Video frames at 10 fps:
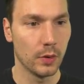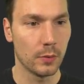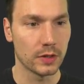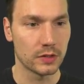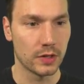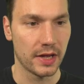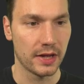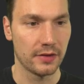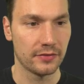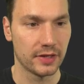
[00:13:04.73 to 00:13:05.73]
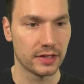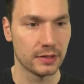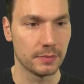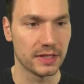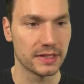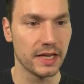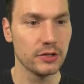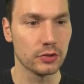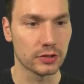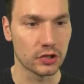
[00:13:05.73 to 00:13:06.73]
we want to have a
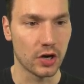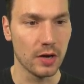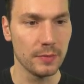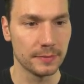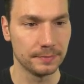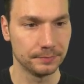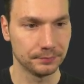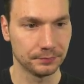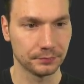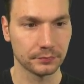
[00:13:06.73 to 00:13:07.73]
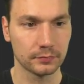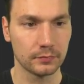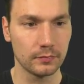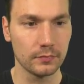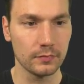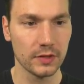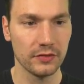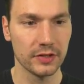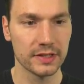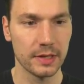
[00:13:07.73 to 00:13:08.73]
scheduled job.
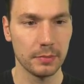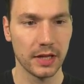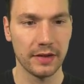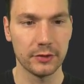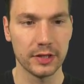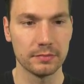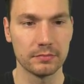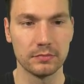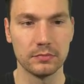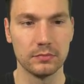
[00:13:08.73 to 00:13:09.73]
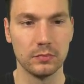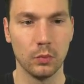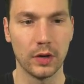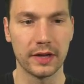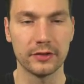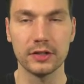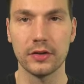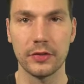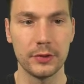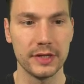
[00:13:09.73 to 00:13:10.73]
For example, every whatever
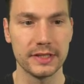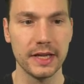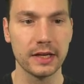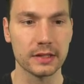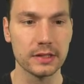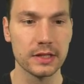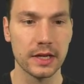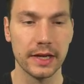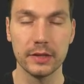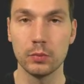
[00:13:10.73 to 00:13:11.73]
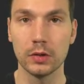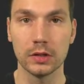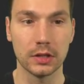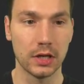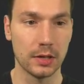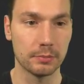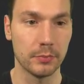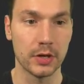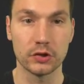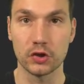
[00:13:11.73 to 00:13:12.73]
30 seconds, it will
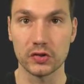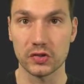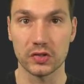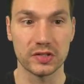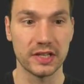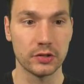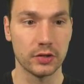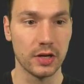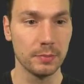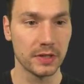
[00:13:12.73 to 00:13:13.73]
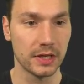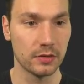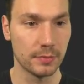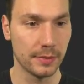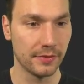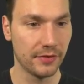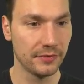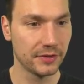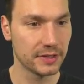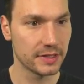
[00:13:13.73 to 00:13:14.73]
just send you an update, or maybe
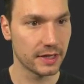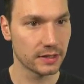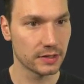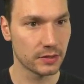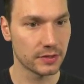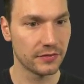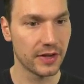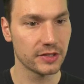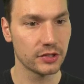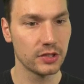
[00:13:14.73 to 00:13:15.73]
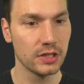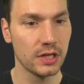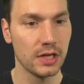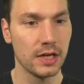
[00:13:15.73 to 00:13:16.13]
15 seconds, so it's faster.